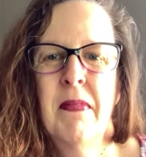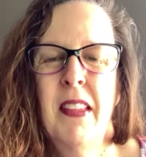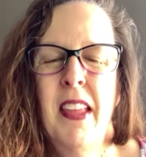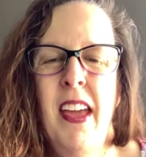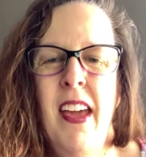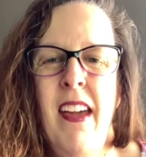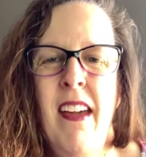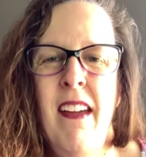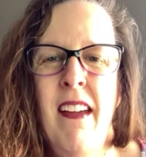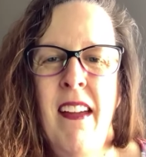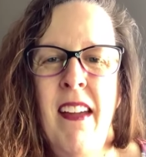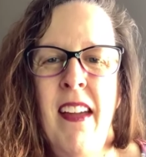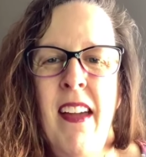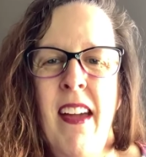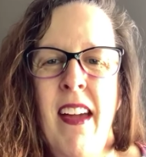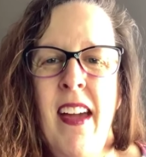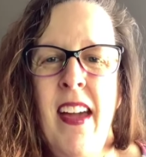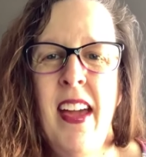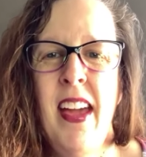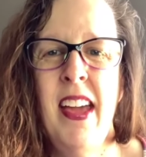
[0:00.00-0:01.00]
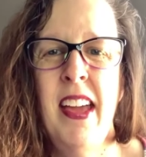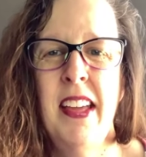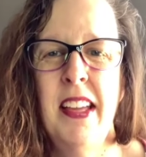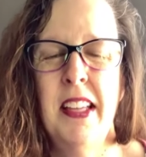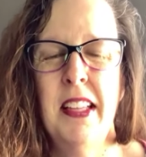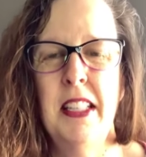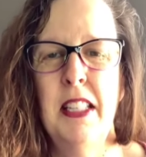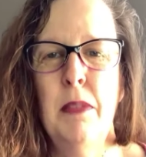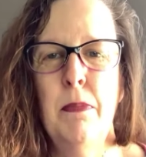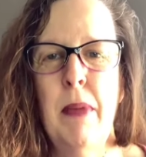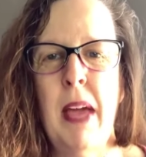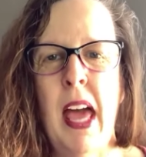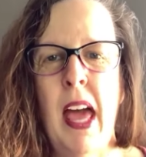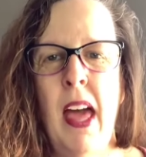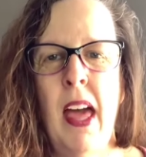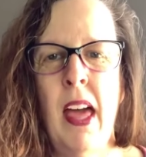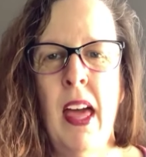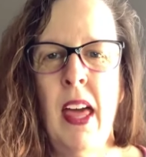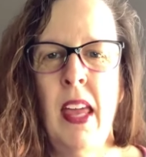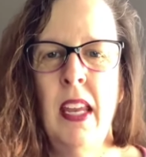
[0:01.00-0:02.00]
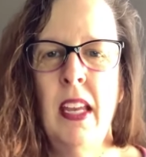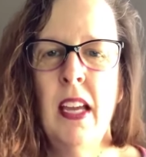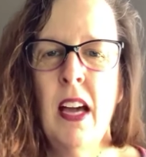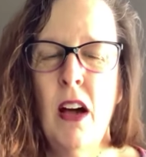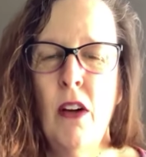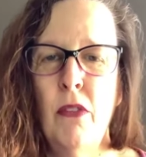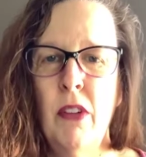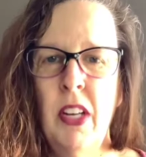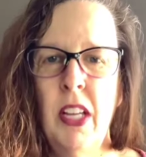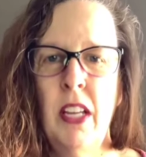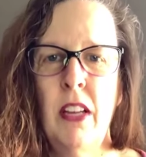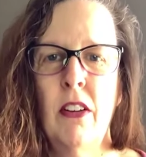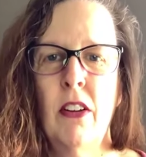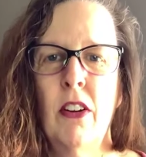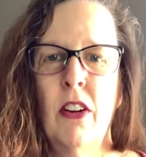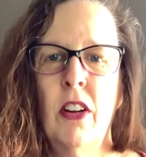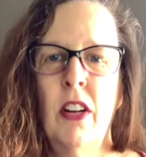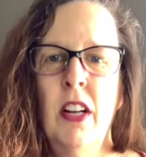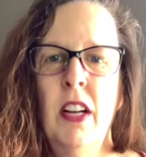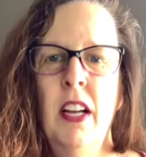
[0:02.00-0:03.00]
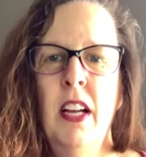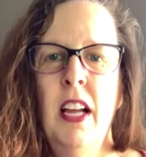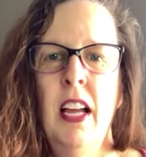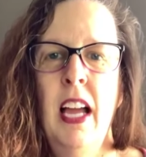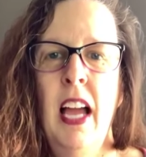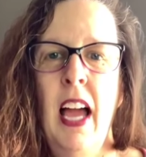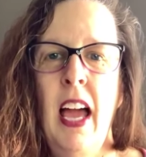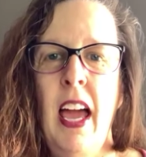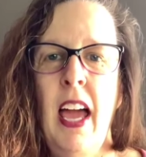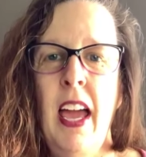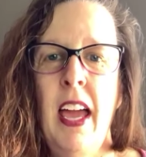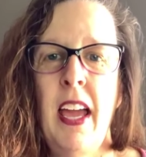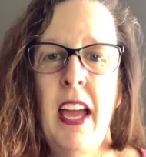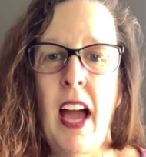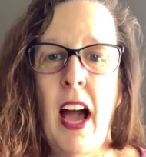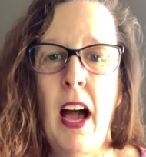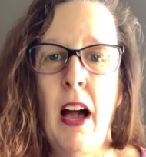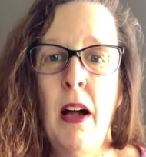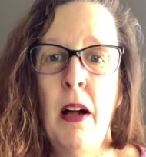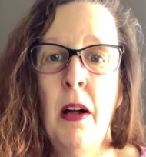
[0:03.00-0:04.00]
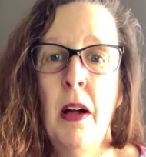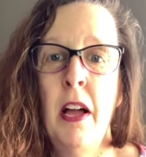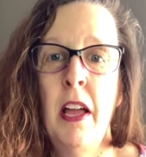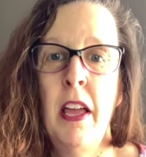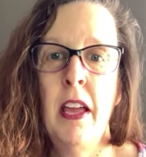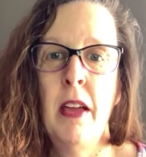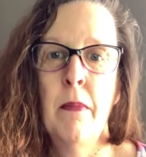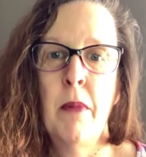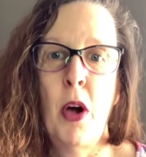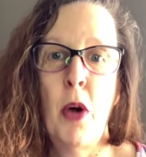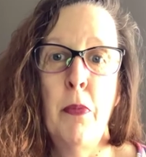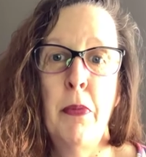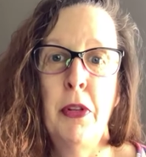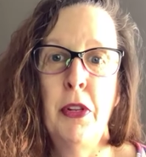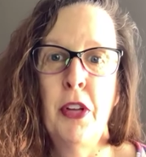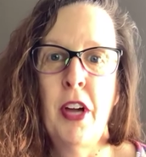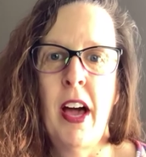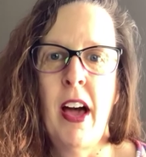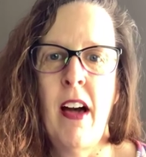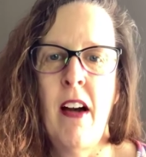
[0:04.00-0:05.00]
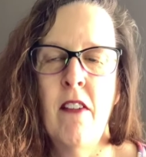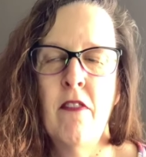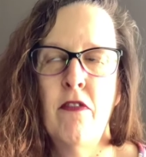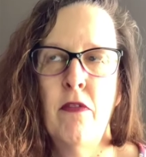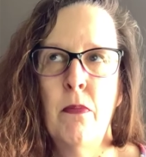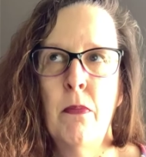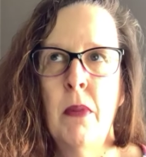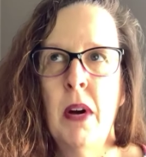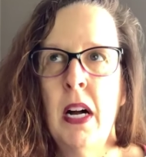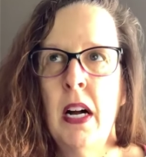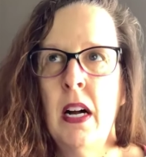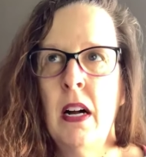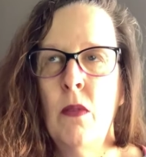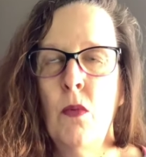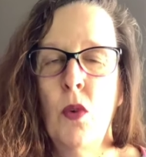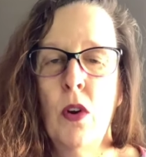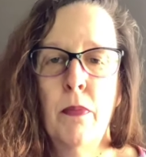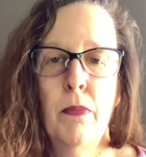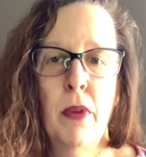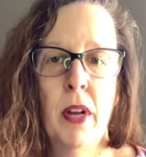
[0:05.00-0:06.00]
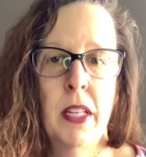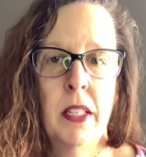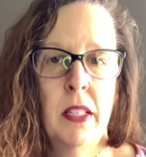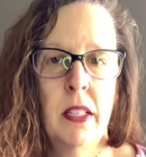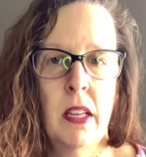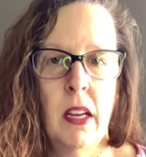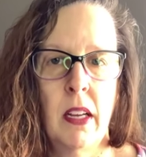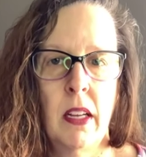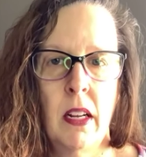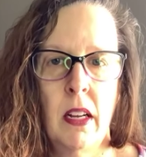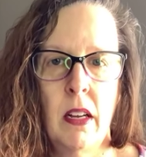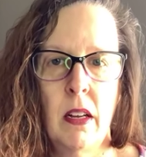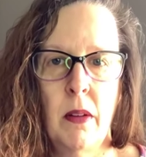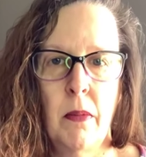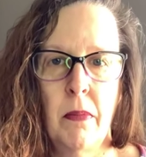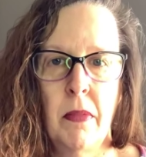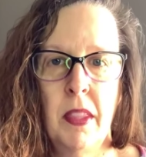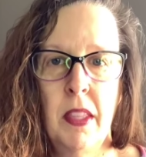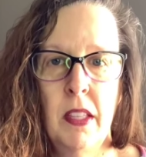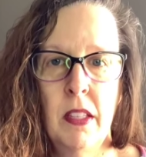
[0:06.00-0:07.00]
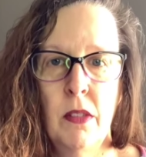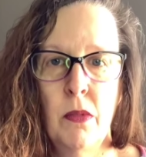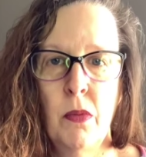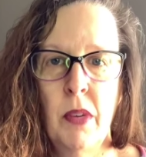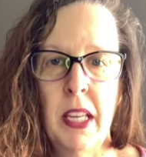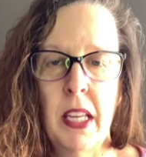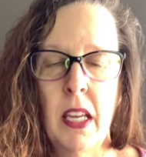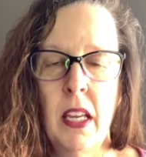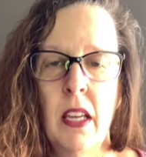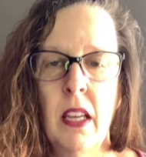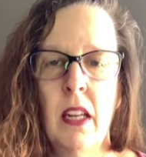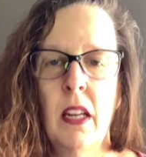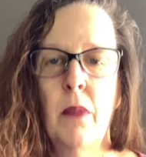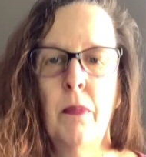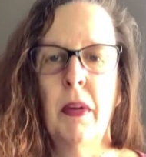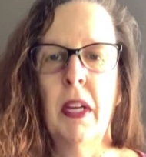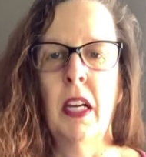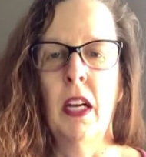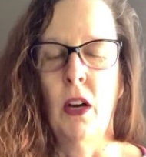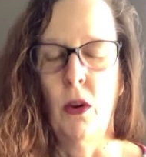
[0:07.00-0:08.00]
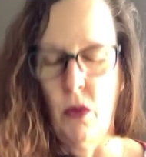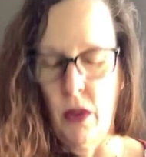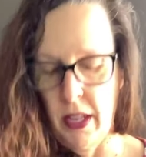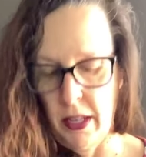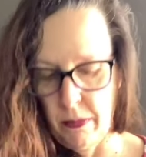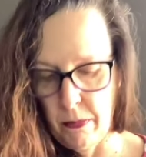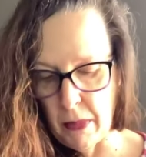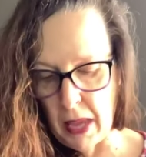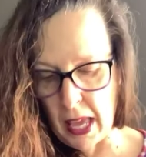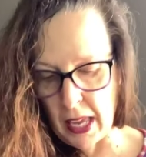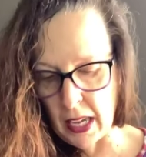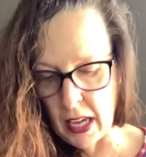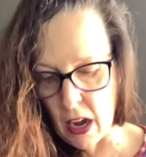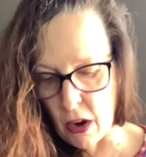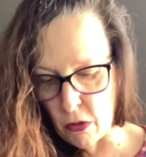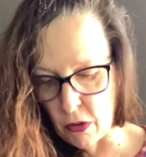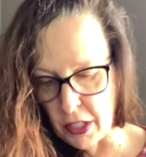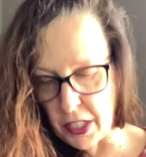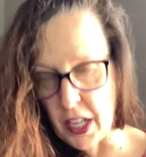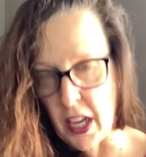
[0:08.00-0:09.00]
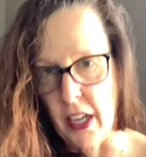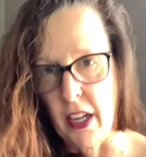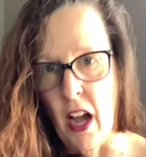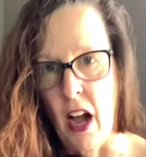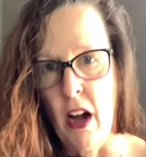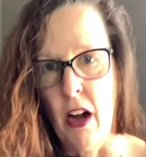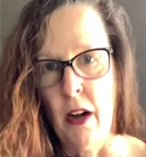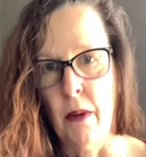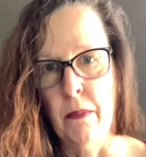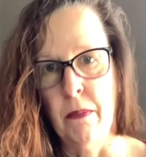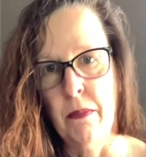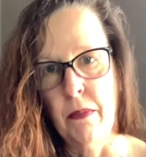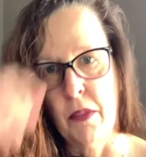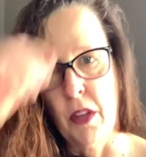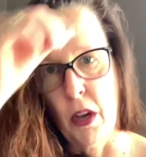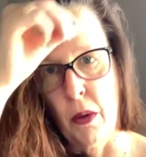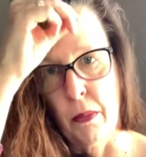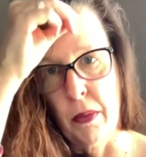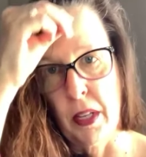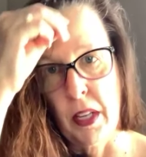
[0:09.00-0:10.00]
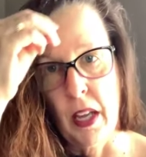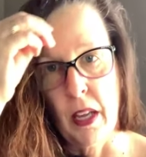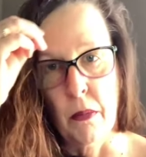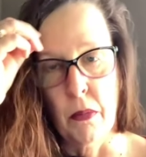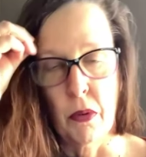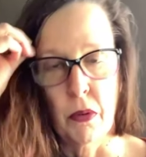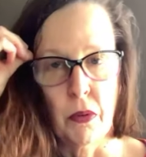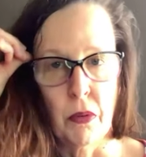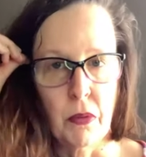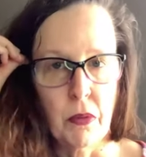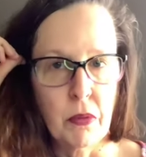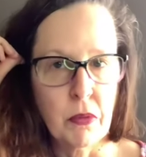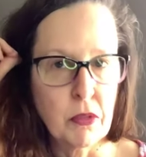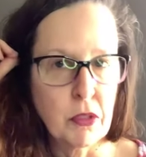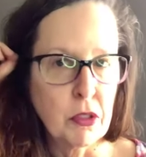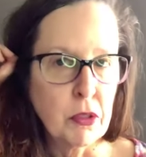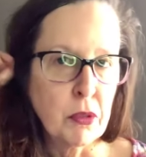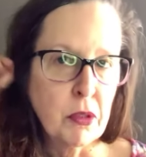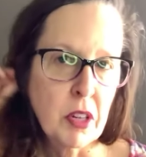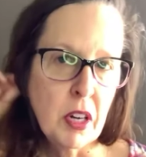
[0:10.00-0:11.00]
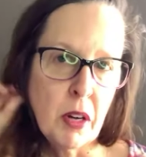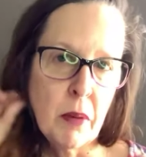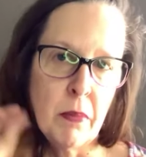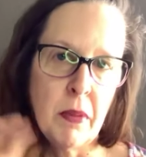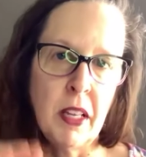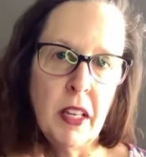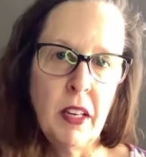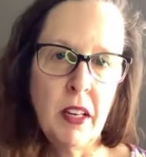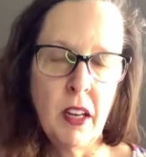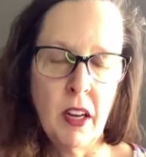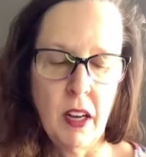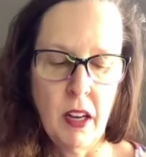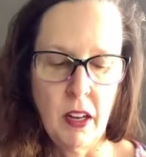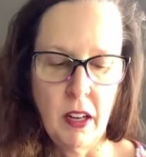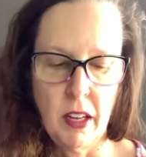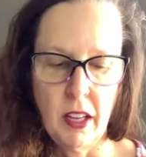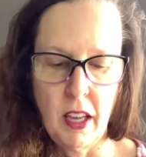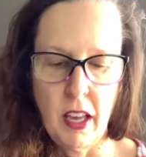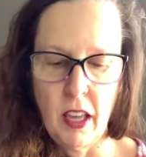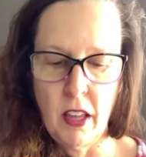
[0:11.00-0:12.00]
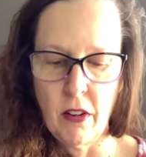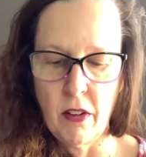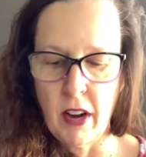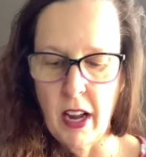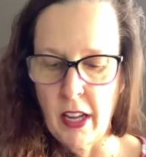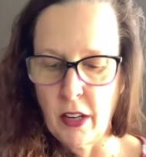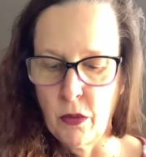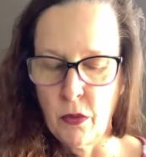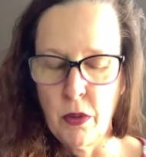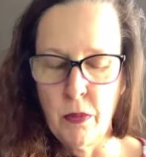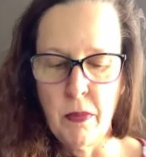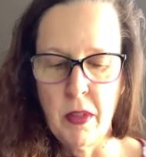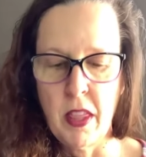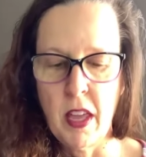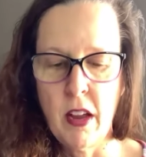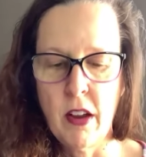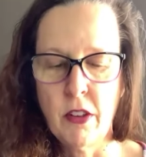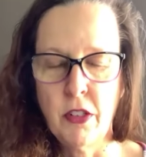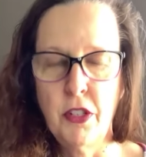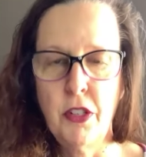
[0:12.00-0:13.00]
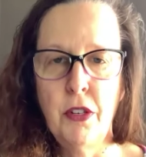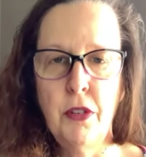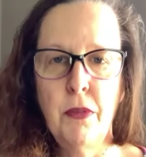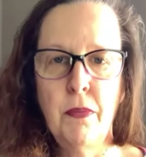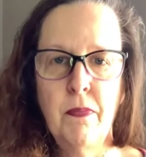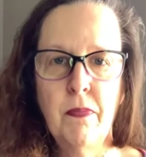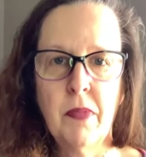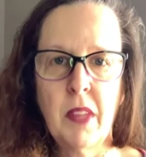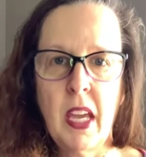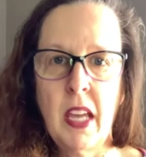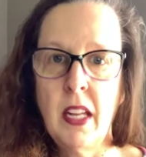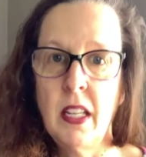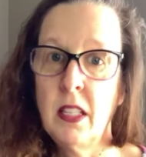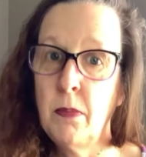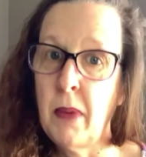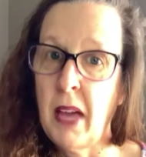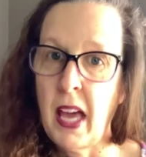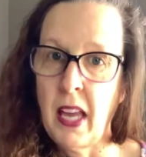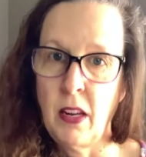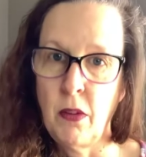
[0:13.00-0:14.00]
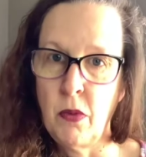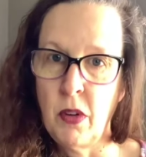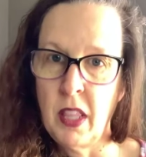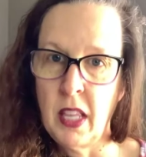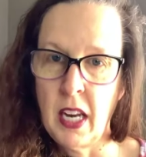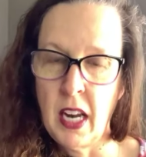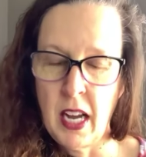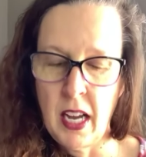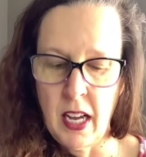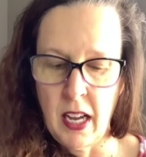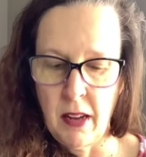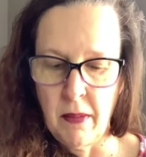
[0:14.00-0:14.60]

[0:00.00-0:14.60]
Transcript: Hey, it's Patti Allred here. Hey, I am hoping to have my WordPress site up this weekend, up and going, pattiallred.com. Y'all be able to come and interact with me there too. And it's Patti with an I.